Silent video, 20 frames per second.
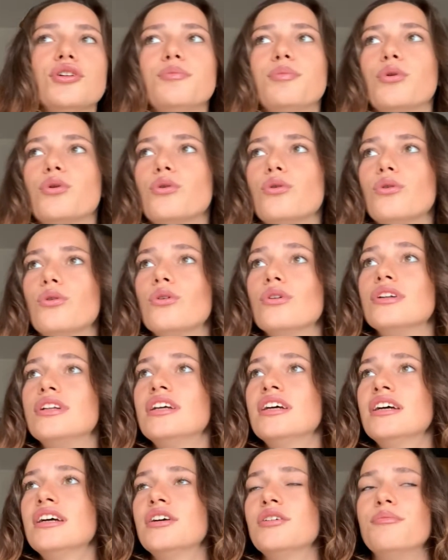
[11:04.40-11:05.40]
bored.
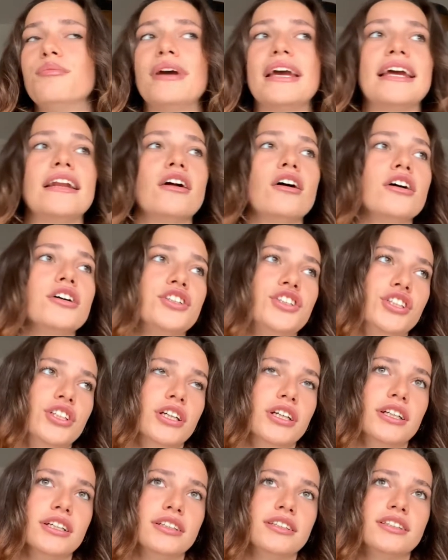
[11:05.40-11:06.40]
Men are
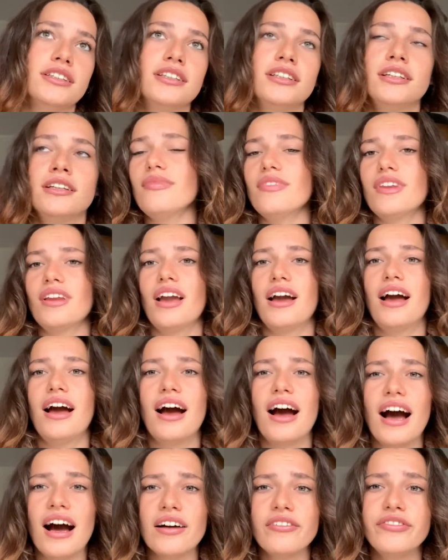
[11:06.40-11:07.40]
shit.
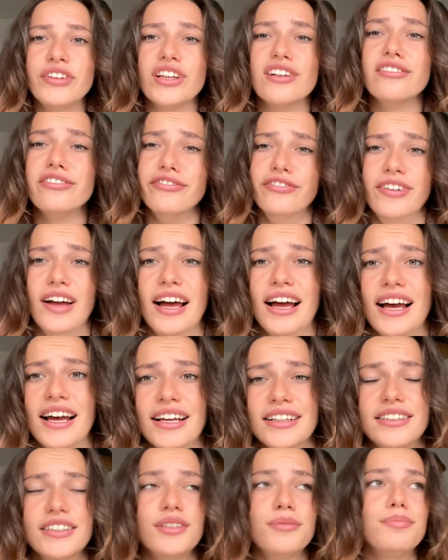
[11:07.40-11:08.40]
I feel
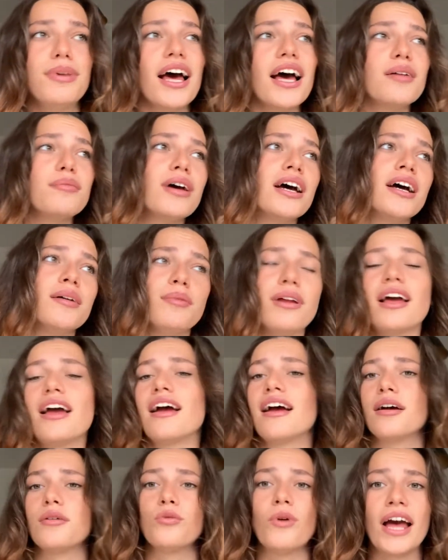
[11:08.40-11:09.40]
fat. Blah, blah,
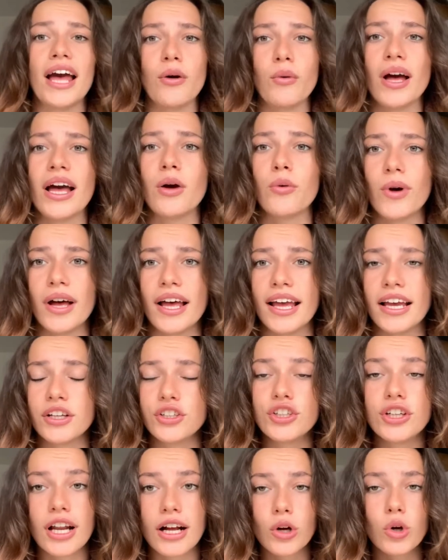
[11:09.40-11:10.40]
blah. Wah.
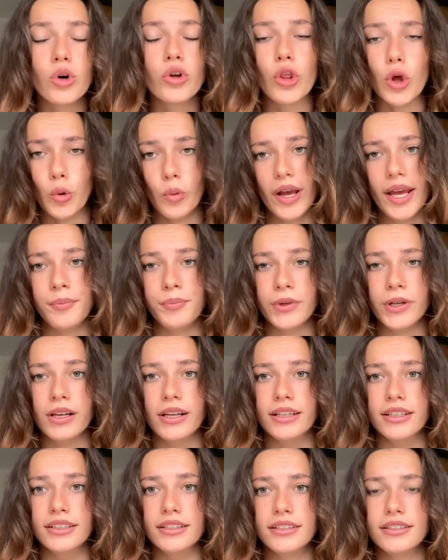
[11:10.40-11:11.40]
Should I call the
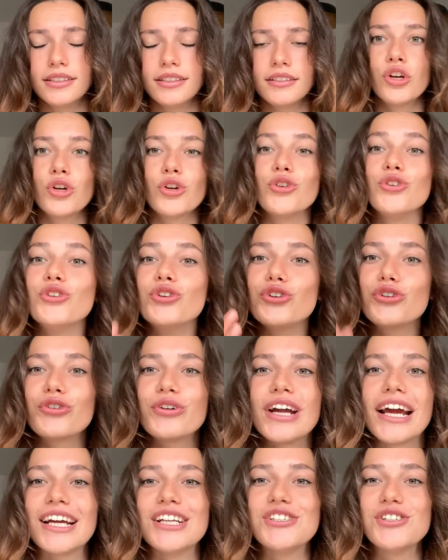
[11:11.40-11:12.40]
ambulance? You
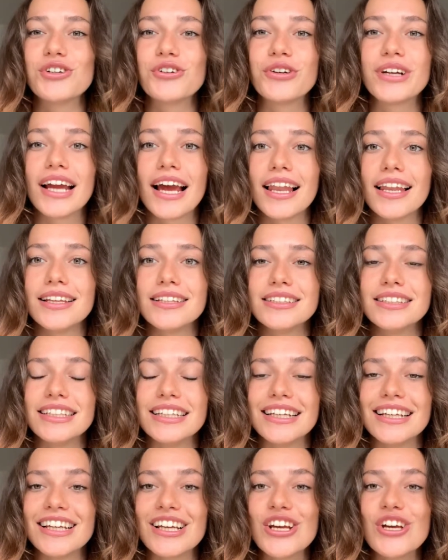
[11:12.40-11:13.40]
create your
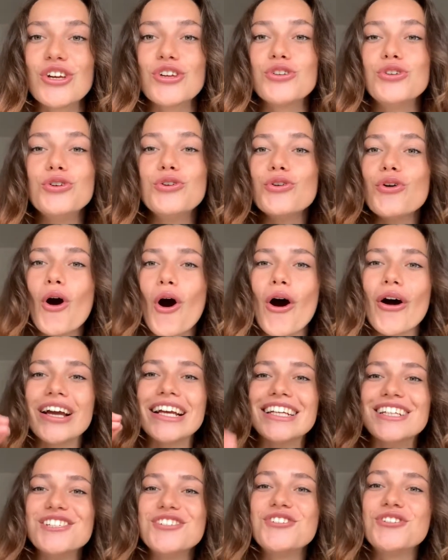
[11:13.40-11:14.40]
reality. You are
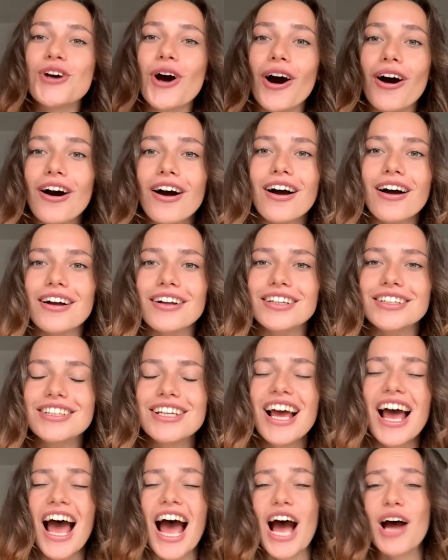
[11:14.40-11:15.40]
in charge.
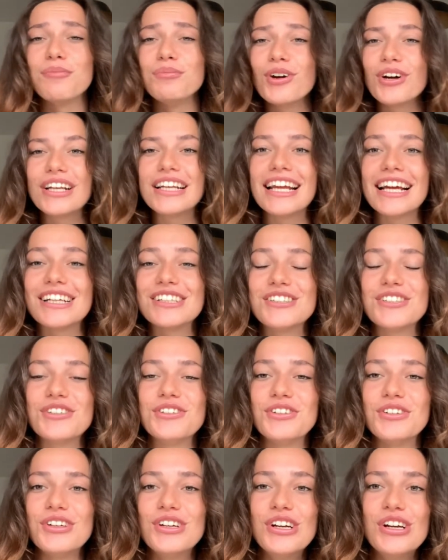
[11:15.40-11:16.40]
I'm not here
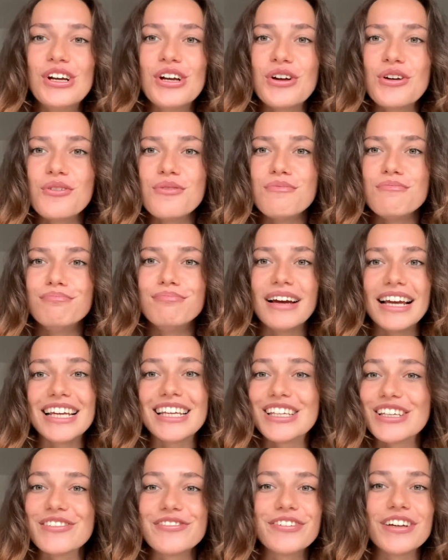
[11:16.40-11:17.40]
to
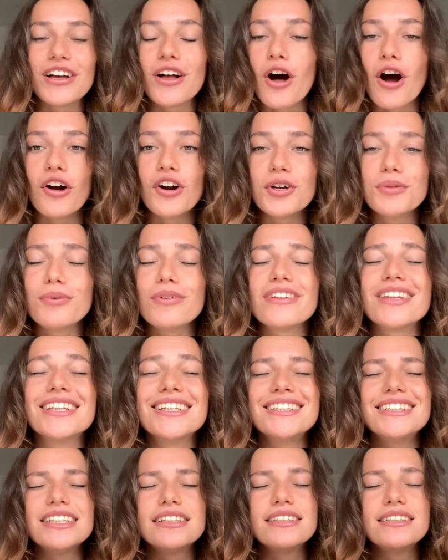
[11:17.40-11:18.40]
make you feel horrible.
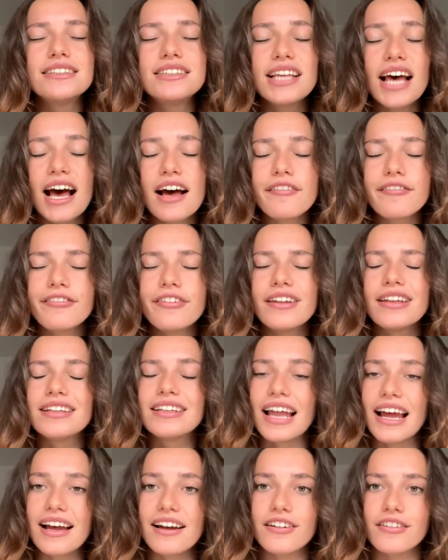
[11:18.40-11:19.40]
This is tough
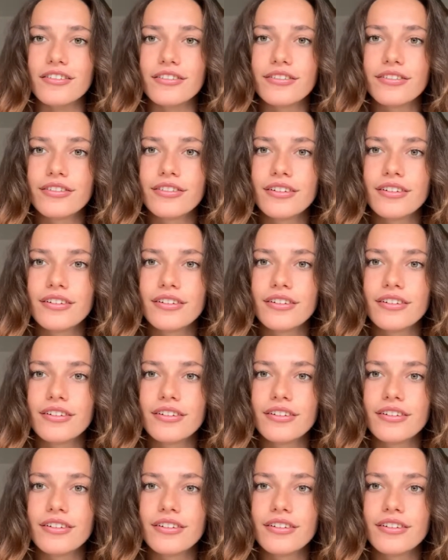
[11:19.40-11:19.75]
love.